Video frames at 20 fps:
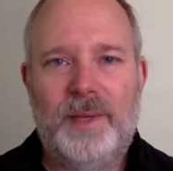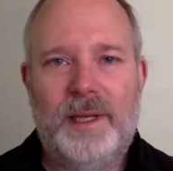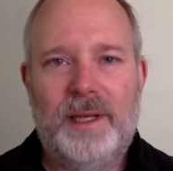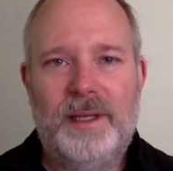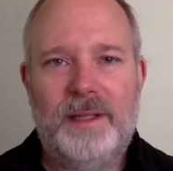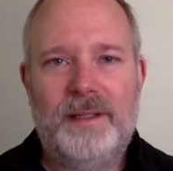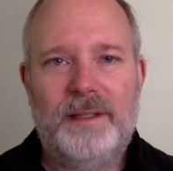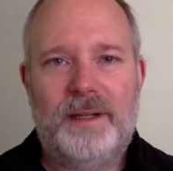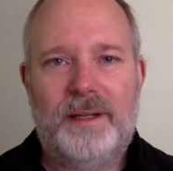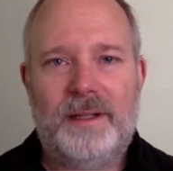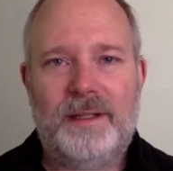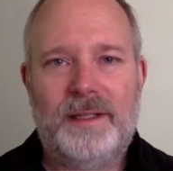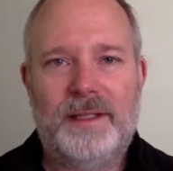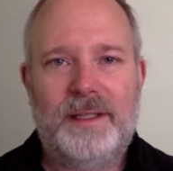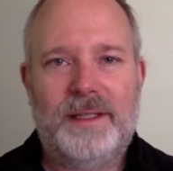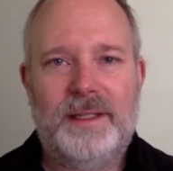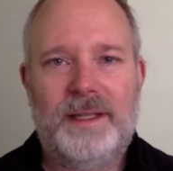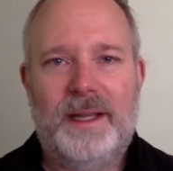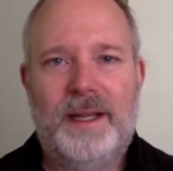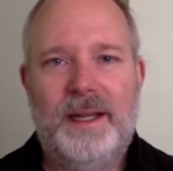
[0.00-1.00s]
because our
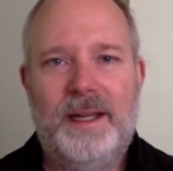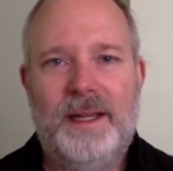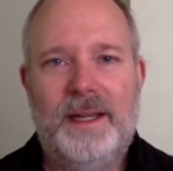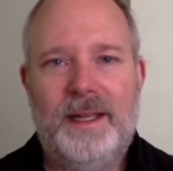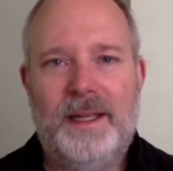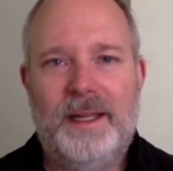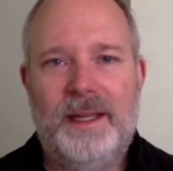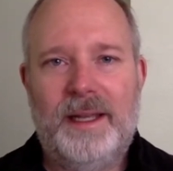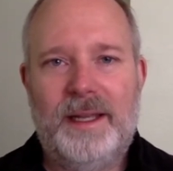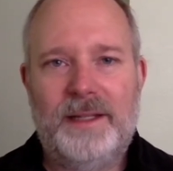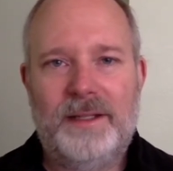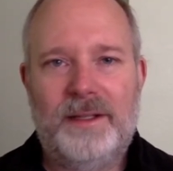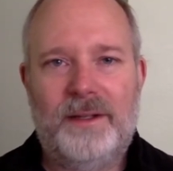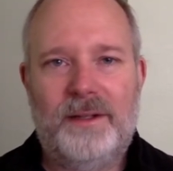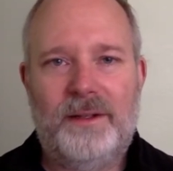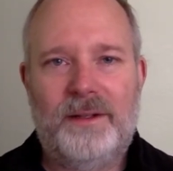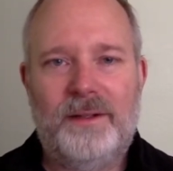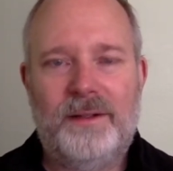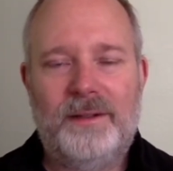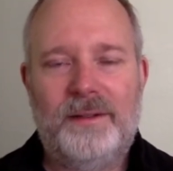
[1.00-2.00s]
society as a
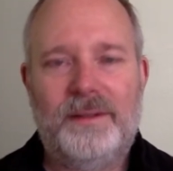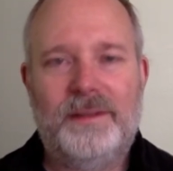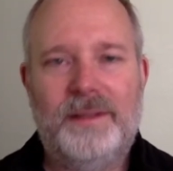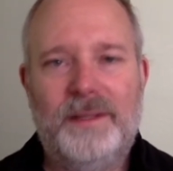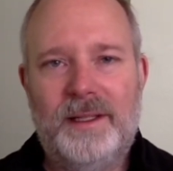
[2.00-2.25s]
whole